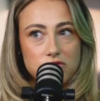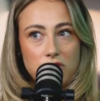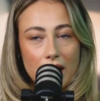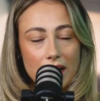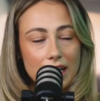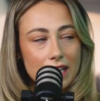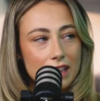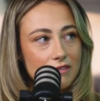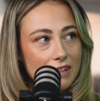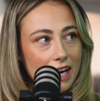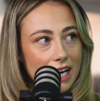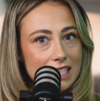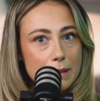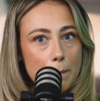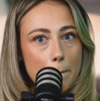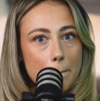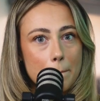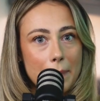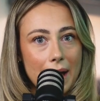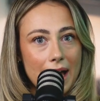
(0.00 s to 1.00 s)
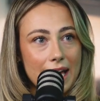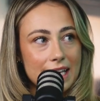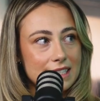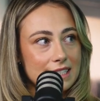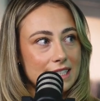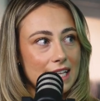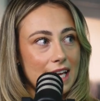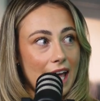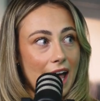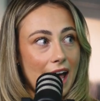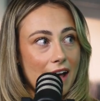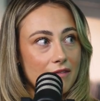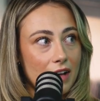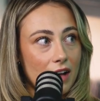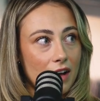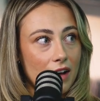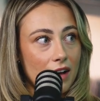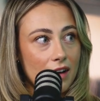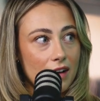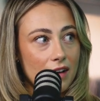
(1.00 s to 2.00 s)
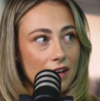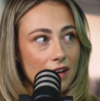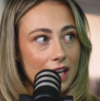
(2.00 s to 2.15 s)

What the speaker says: Running in the rain is the best thing ever.